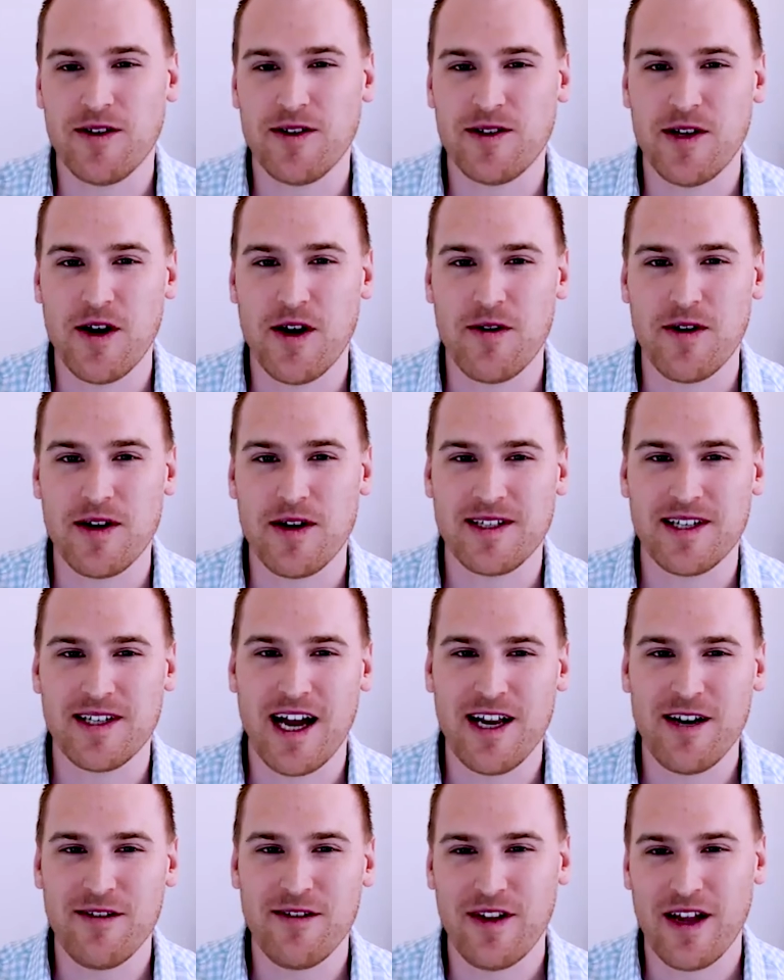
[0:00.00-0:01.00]
So it's
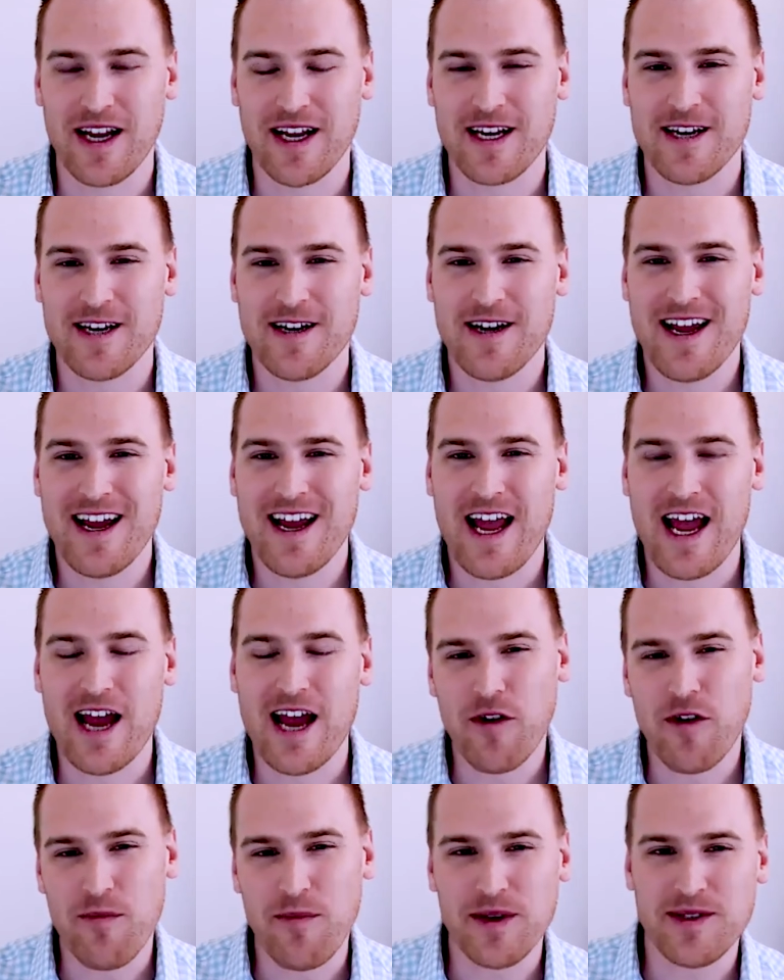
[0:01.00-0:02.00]
kind of like
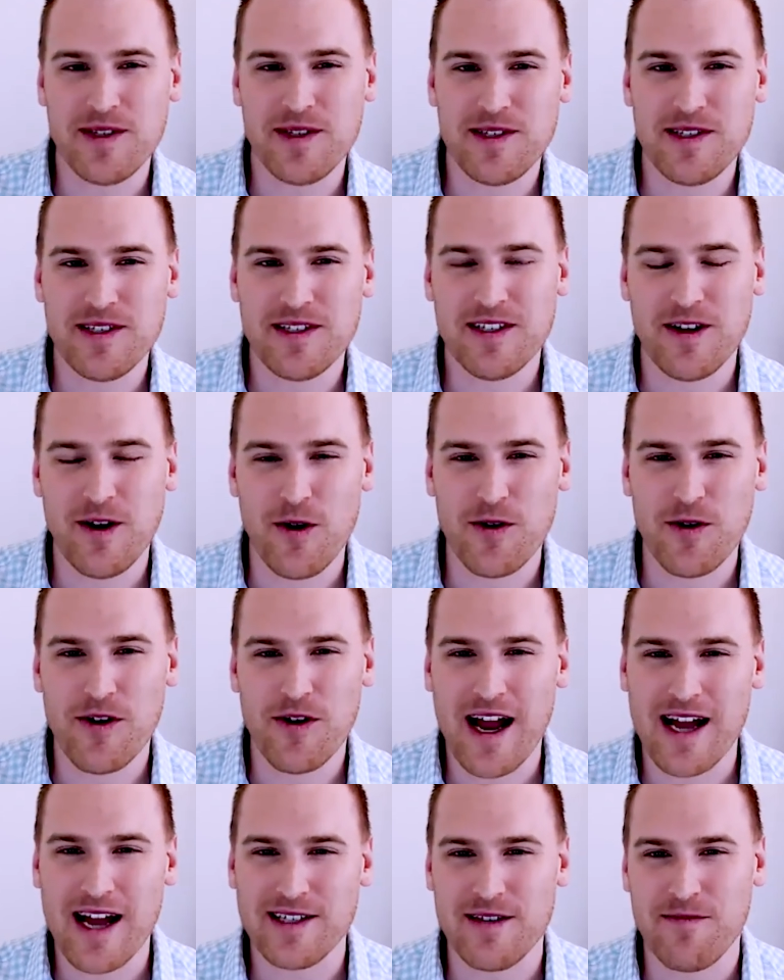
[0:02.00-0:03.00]
every business owner
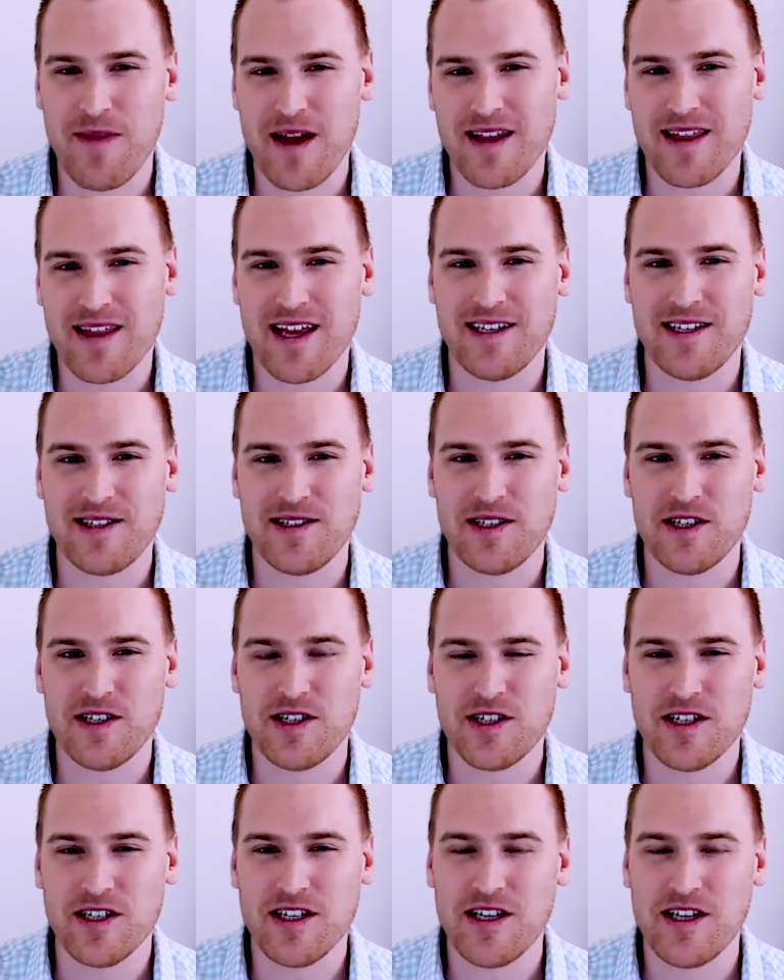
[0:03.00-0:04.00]
has to make that
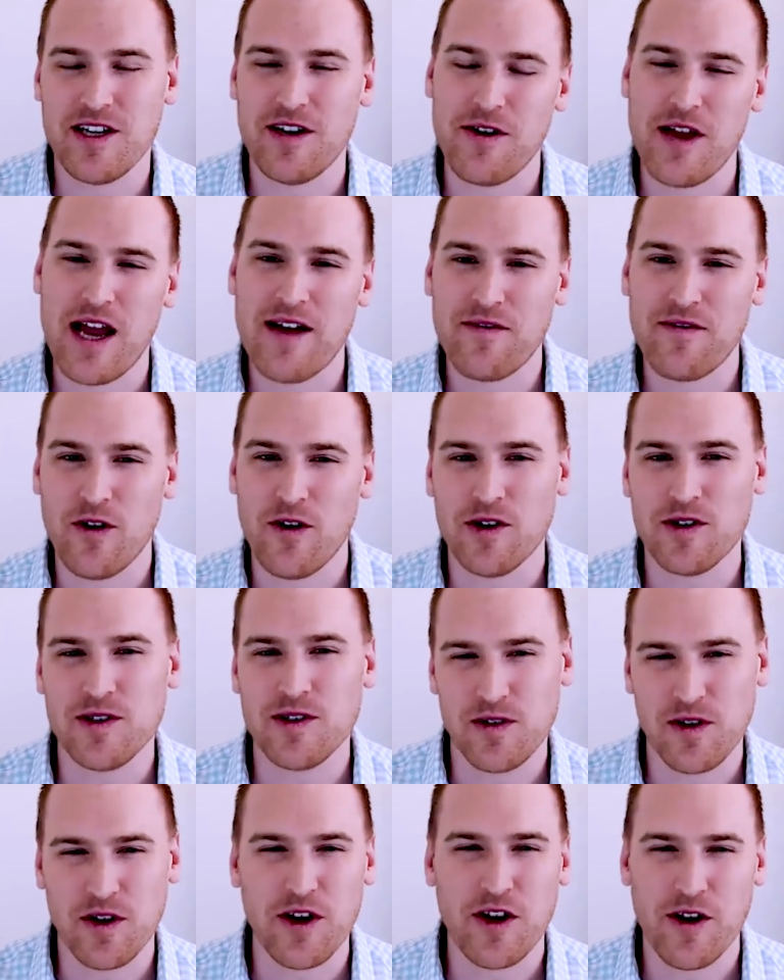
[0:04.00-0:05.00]
decision. You know, you have to
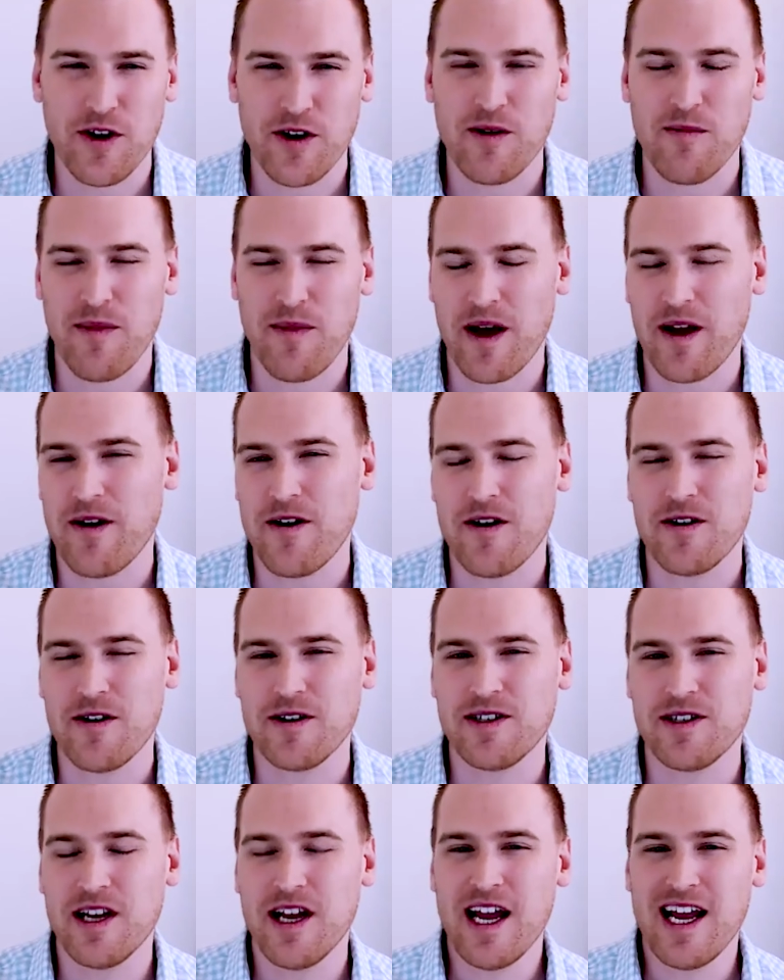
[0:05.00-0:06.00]
also look at your
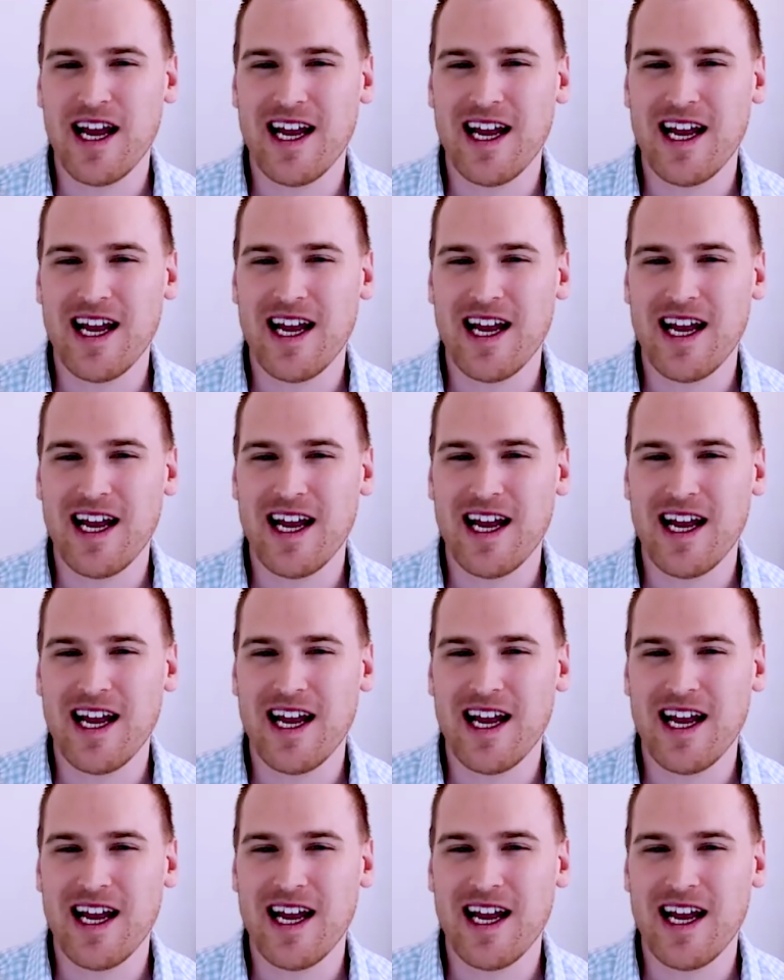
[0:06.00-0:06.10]
competitors.